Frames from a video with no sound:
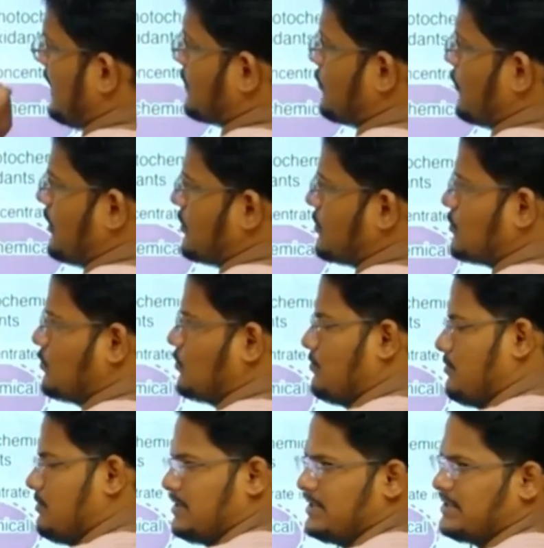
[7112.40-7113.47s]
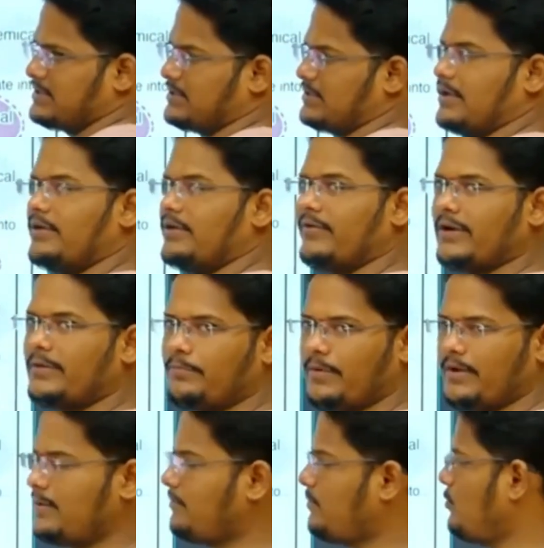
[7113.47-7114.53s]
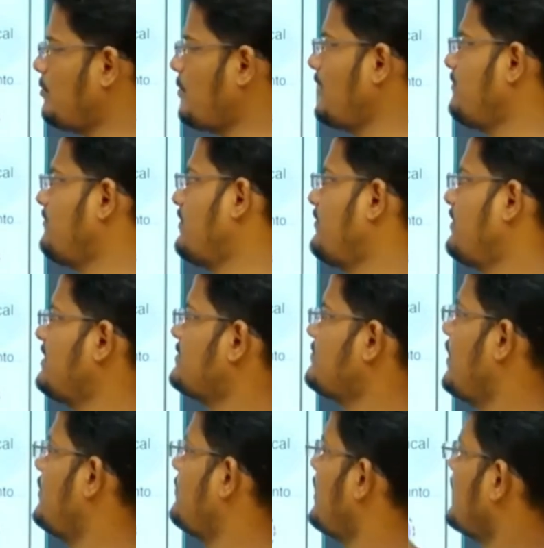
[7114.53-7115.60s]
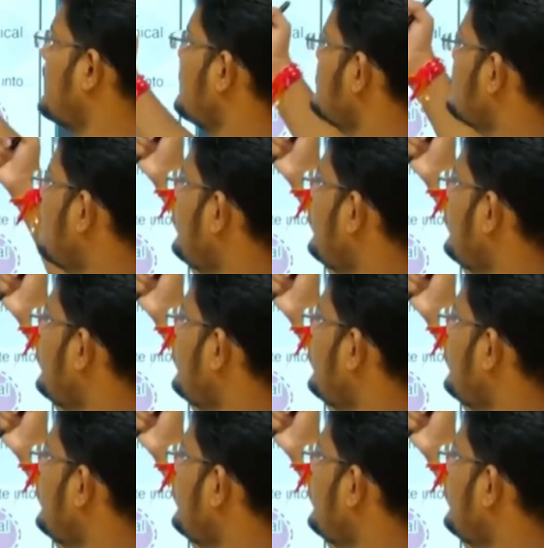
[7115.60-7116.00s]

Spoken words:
going to, this even PM2.5, very small particles will be